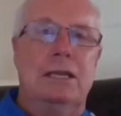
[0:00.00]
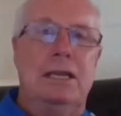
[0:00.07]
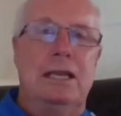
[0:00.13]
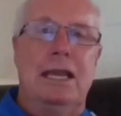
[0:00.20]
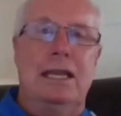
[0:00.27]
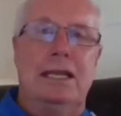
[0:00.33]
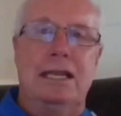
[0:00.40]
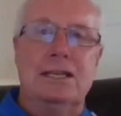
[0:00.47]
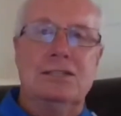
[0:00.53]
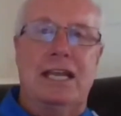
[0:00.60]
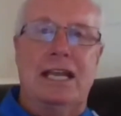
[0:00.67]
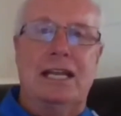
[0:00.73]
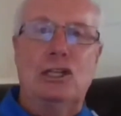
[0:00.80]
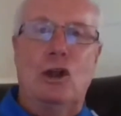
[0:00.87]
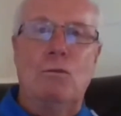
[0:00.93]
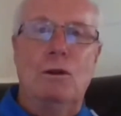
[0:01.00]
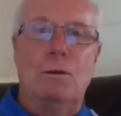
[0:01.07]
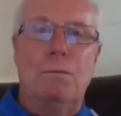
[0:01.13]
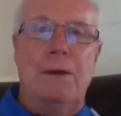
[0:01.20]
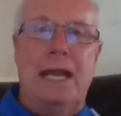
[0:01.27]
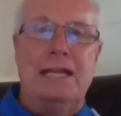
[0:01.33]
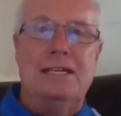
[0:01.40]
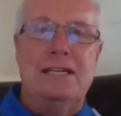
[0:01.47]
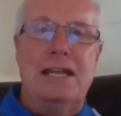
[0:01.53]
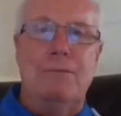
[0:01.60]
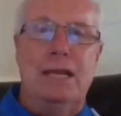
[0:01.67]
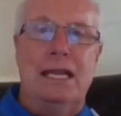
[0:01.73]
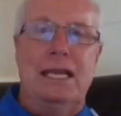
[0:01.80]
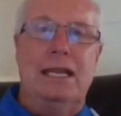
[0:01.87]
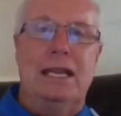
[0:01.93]
It is a global
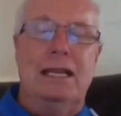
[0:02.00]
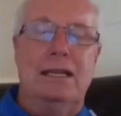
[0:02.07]
pandemic.